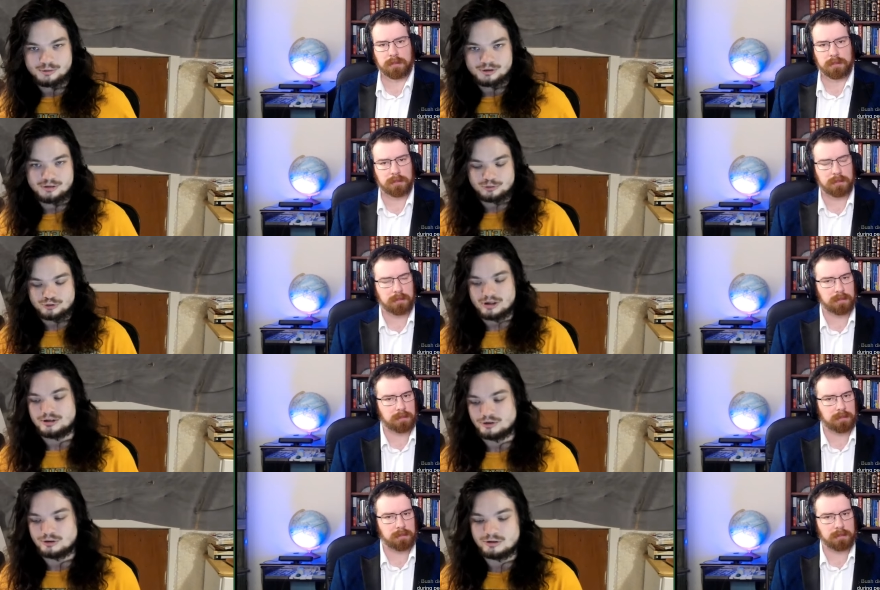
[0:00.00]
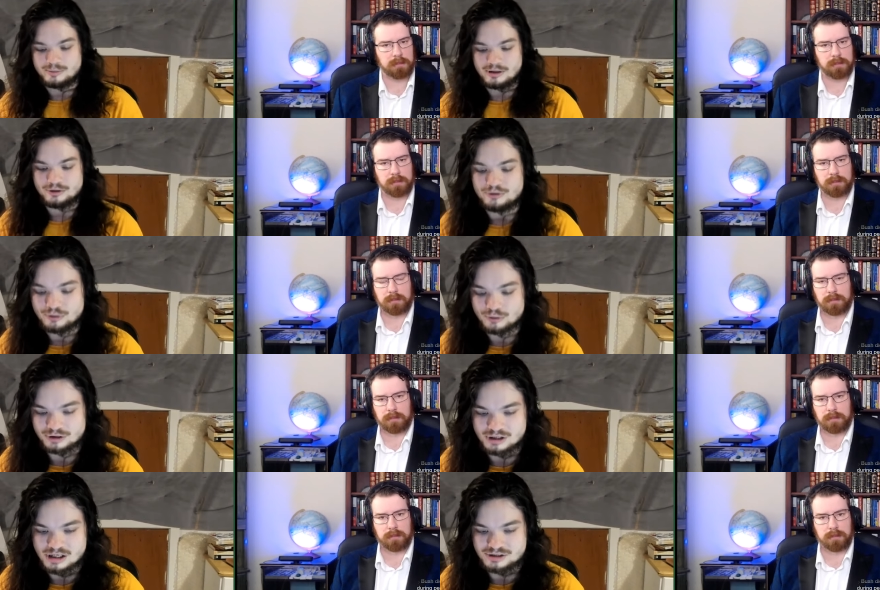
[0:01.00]
Speaker 1: with them, trying to learn about union
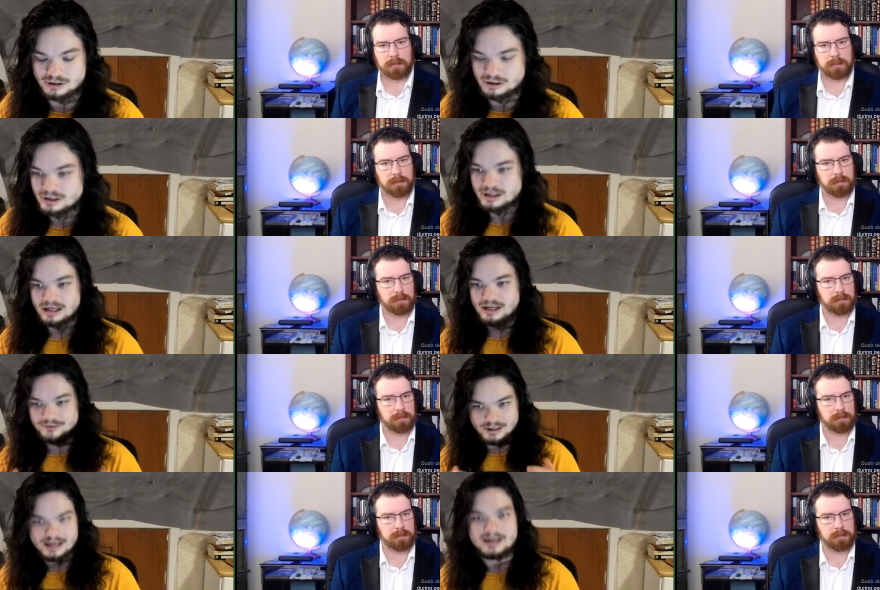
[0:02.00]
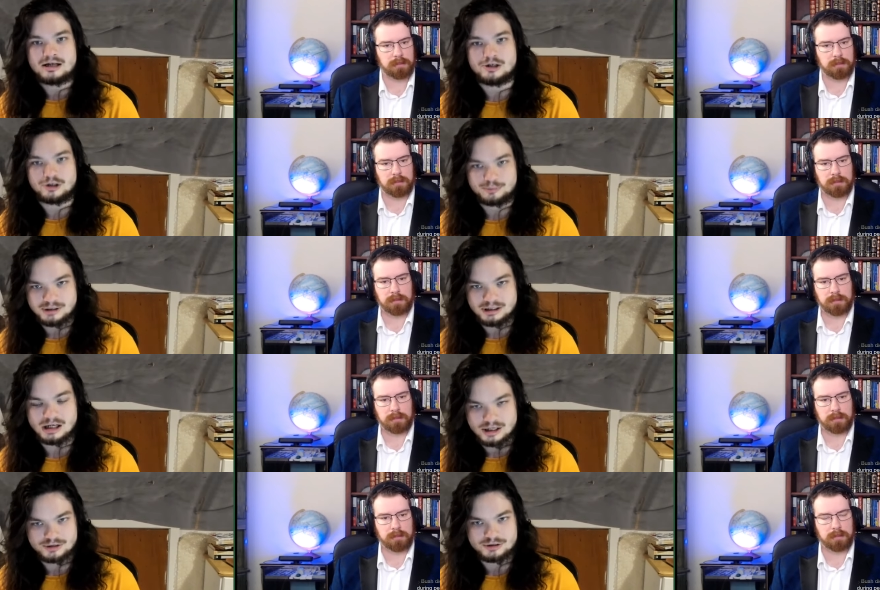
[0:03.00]
organizing. And the NLRB
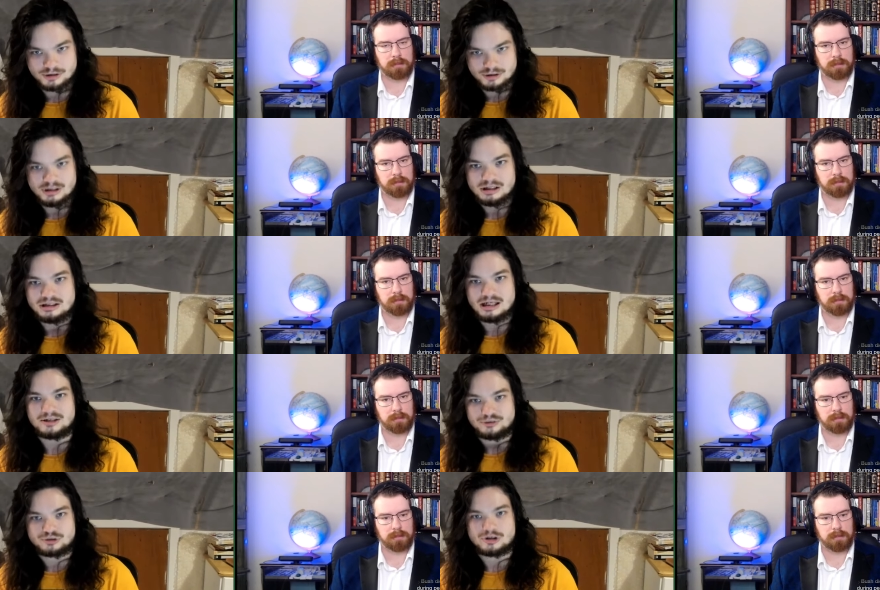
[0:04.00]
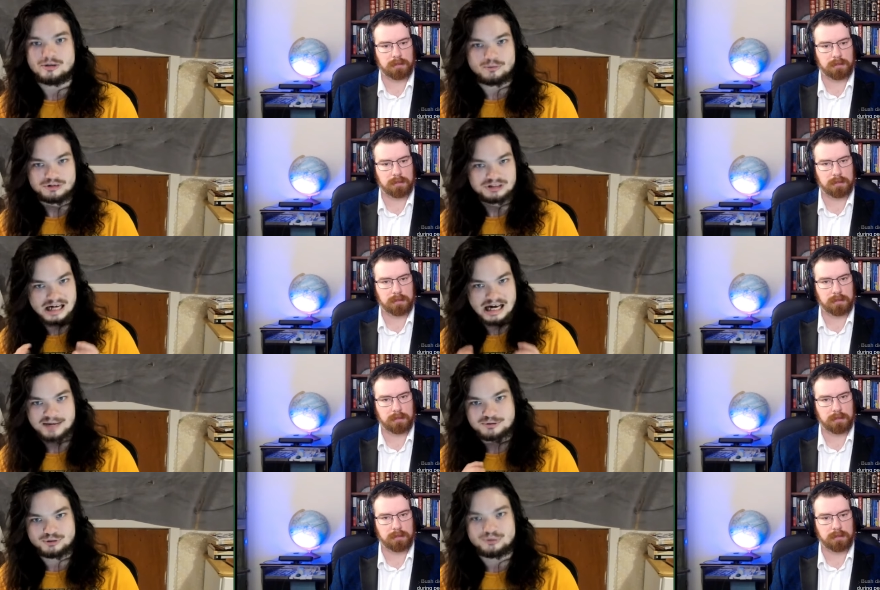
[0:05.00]
under Donald Trump was
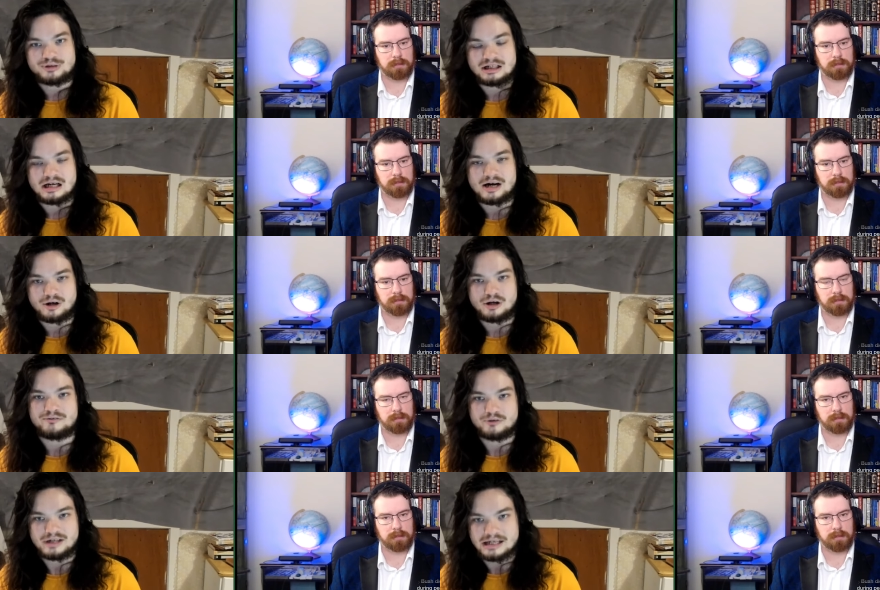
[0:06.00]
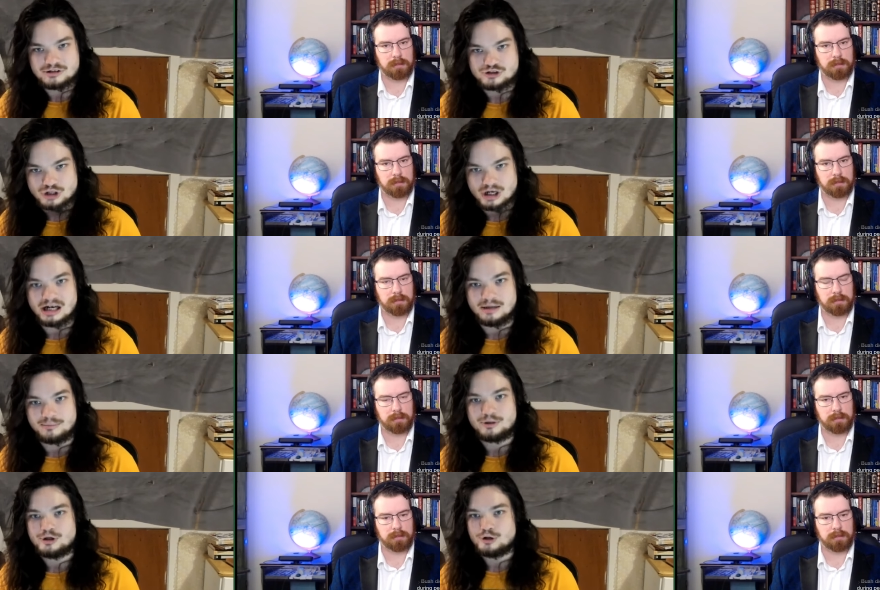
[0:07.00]
absolutely god awful. Its
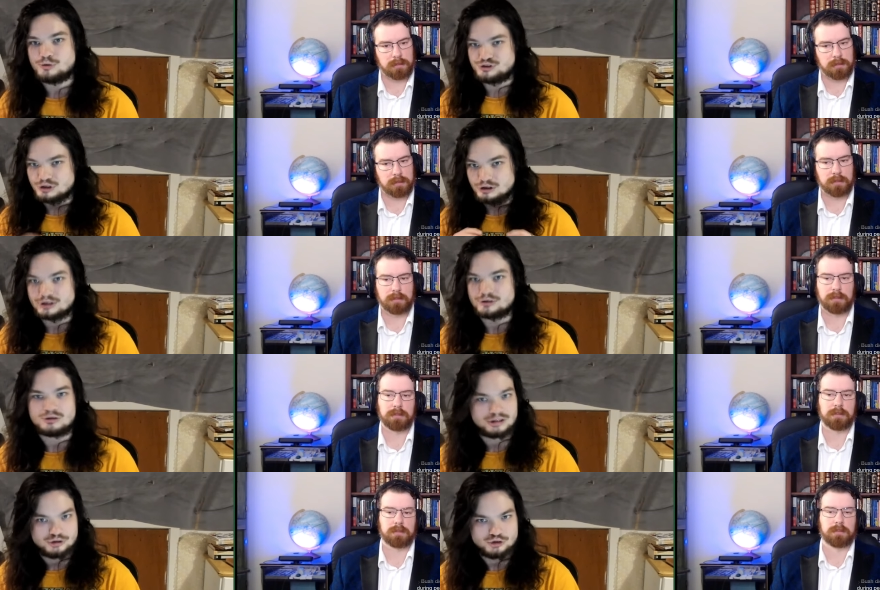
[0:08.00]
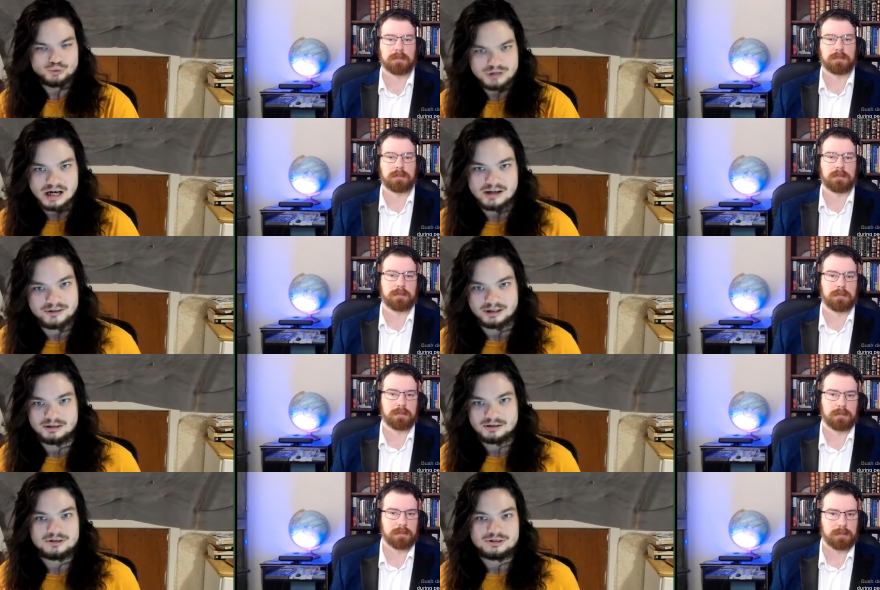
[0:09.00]
job was to literally do
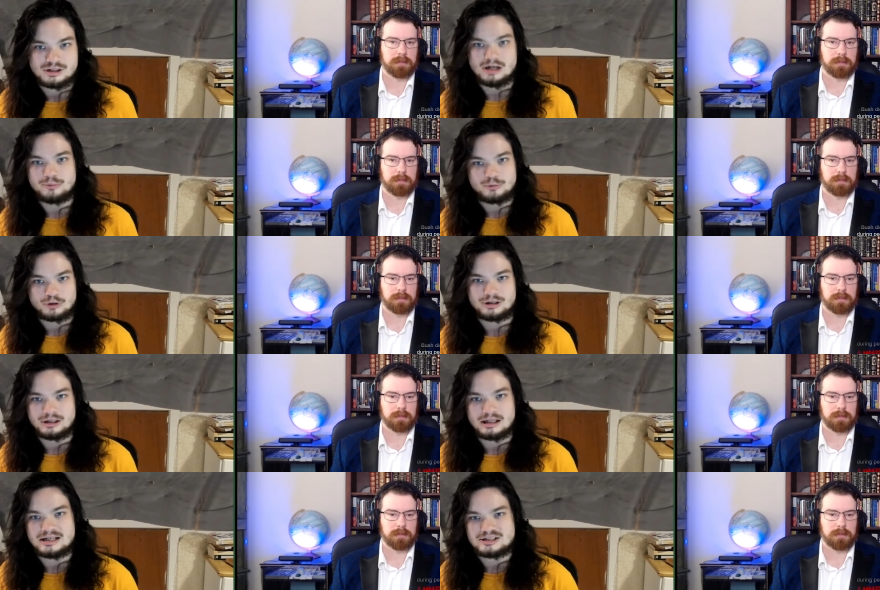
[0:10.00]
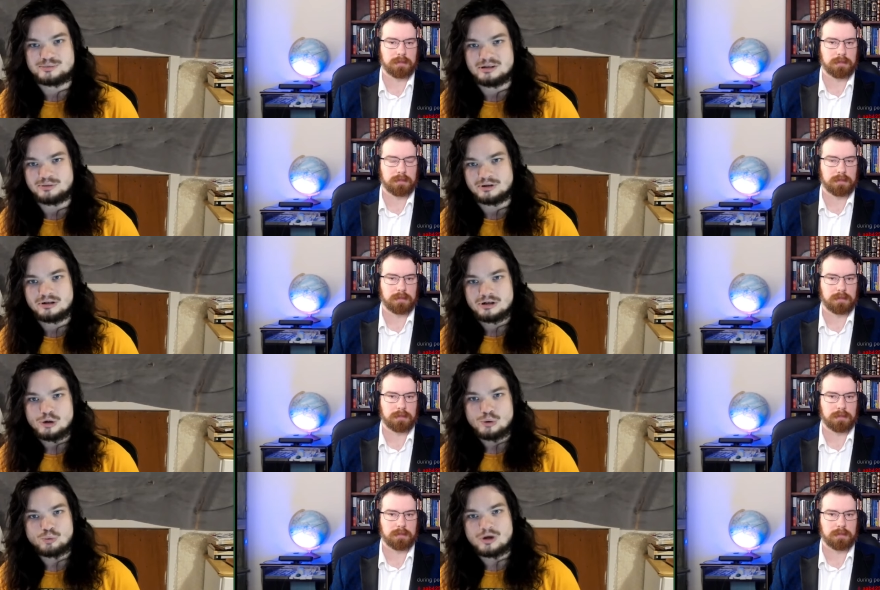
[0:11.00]
nothing to help working class people.
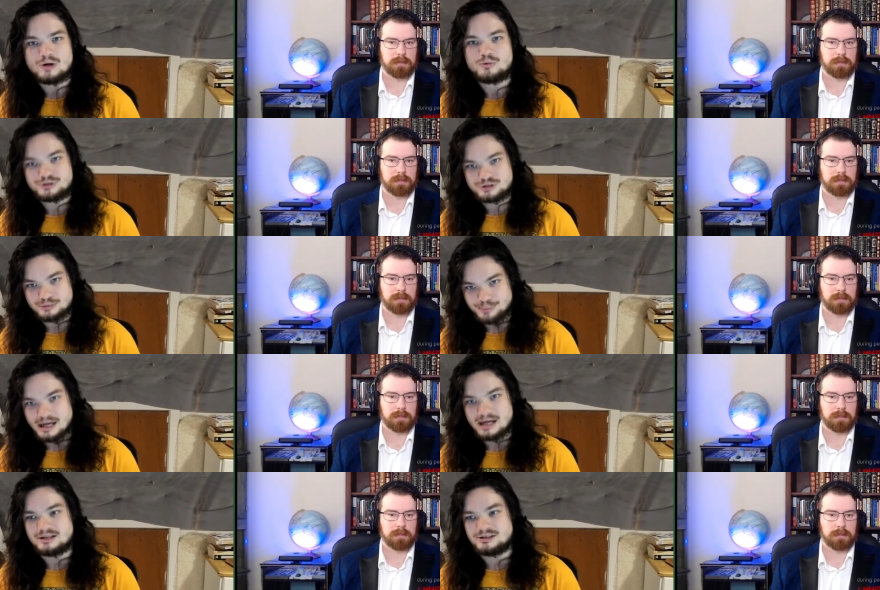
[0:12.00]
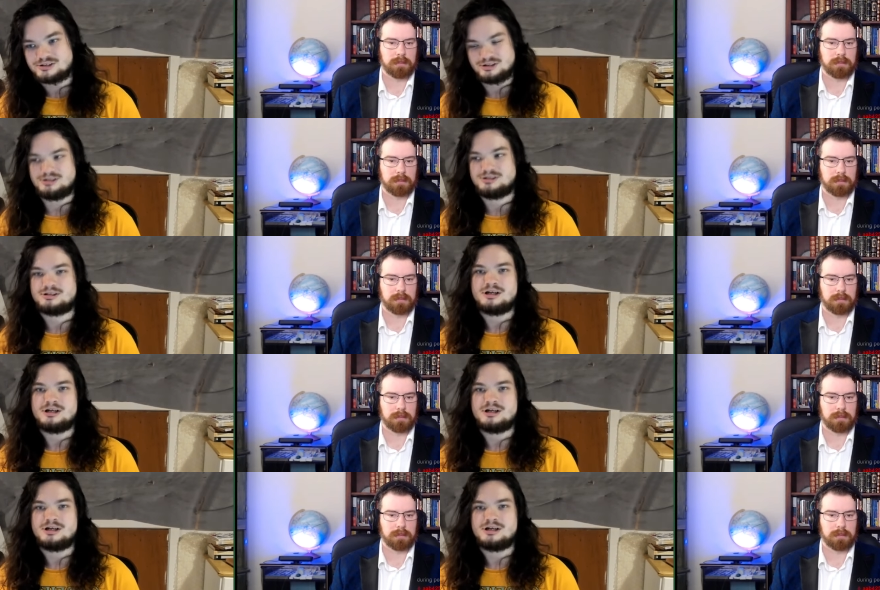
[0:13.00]
What was the policies